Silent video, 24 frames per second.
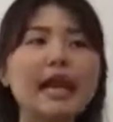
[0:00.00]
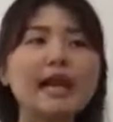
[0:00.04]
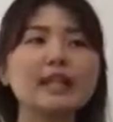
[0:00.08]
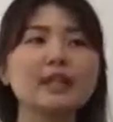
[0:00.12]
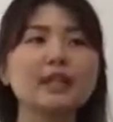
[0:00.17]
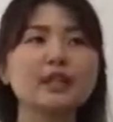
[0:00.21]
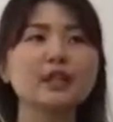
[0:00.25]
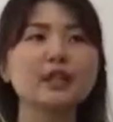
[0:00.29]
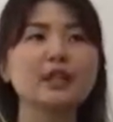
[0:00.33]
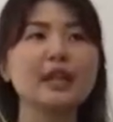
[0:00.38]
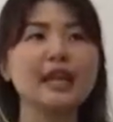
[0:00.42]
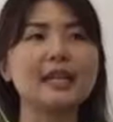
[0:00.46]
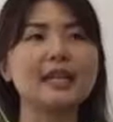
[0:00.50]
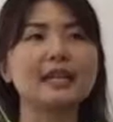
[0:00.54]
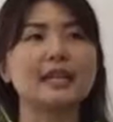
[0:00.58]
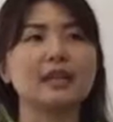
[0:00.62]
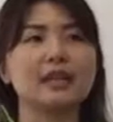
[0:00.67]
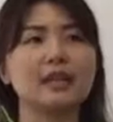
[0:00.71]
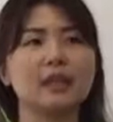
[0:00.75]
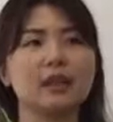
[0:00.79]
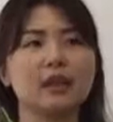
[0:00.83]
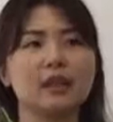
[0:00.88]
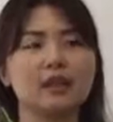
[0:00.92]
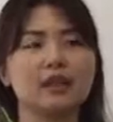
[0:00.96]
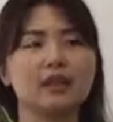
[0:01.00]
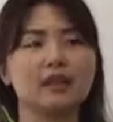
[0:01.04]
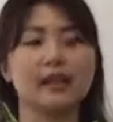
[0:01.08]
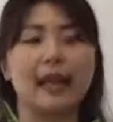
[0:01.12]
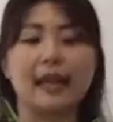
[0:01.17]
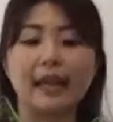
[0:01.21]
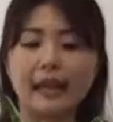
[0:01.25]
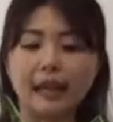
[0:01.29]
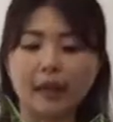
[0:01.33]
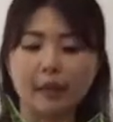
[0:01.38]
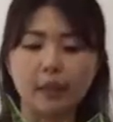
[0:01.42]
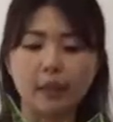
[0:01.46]
So that's the
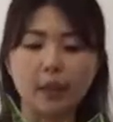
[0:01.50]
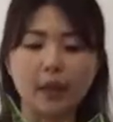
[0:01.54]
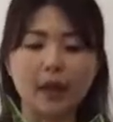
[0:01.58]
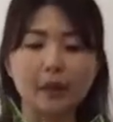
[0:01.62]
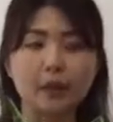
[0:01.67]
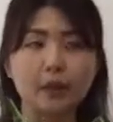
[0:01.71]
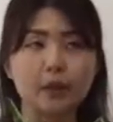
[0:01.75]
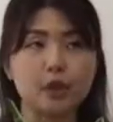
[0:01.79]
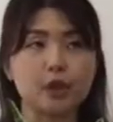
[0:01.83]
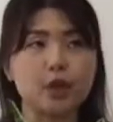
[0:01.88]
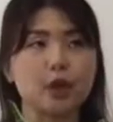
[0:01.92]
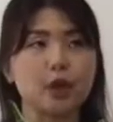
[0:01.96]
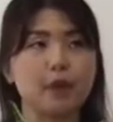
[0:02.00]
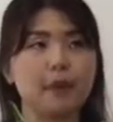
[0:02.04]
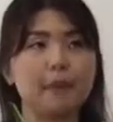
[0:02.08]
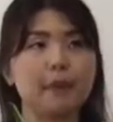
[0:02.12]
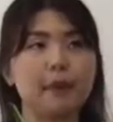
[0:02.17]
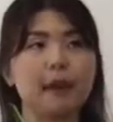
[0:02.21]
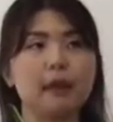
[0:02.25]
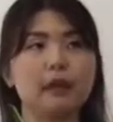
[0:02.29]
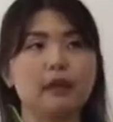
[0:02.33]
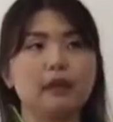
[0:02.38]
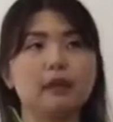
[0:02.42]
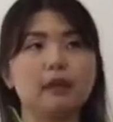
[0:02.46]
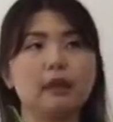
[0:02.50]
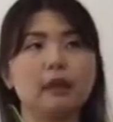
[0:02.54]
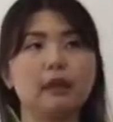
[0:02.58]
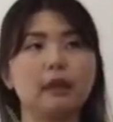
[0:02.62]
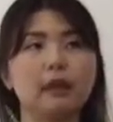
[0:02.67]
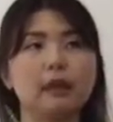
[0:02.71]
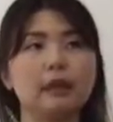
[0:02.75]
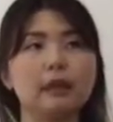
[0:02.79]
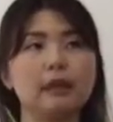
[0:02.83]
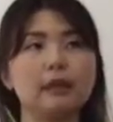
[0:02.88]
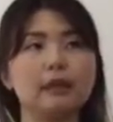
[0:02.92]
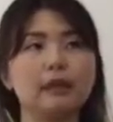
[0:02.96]
second one. We talk about
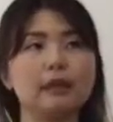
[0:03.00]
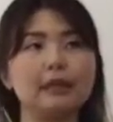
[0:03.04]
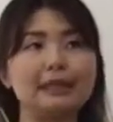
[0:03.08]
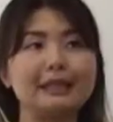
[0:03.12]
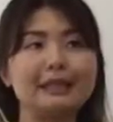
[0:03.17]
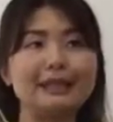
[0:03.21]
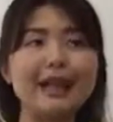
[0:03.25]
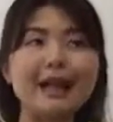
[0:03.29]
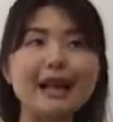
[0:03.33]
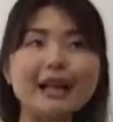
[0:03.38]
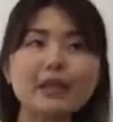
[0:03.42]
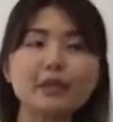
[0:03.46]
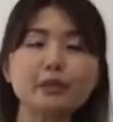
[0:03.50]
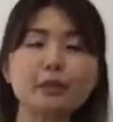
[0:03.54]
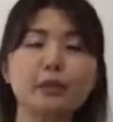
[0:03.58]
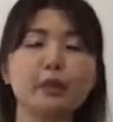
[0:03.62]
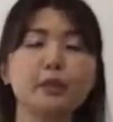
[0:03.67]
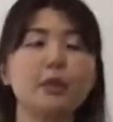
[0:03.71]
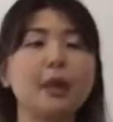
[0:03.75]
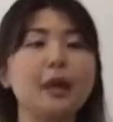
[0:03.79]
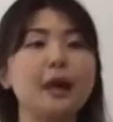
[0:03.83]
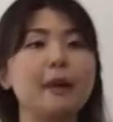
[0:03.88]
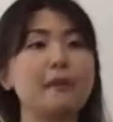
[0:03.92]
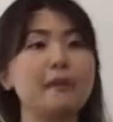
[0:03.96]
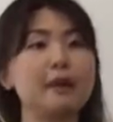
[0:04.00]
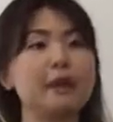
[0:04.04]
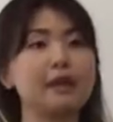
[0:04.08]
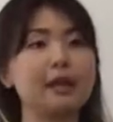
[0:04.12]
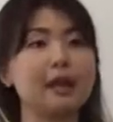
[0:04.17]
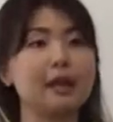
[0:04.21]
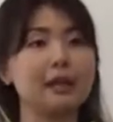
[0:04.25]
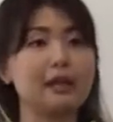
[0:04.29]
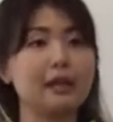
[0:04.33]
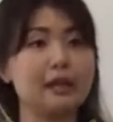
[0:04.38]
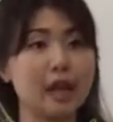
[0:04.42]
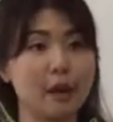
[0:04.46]
light requirement
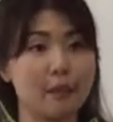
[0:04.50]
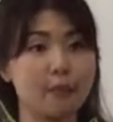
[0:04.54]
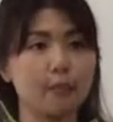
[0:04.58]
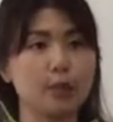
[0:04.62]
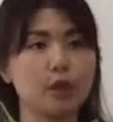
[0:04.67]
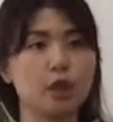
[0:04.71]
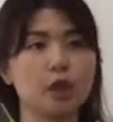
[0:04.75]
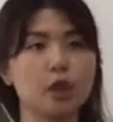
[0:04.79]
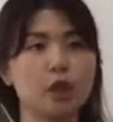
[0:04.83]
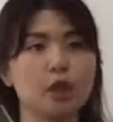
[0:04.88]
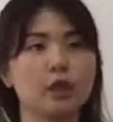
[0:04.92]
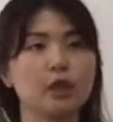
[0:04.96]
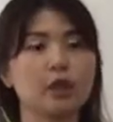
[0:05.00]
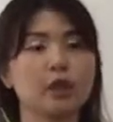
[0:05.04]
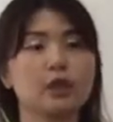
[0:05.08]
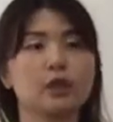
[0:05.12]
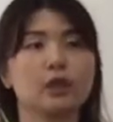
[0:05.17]
and temperature.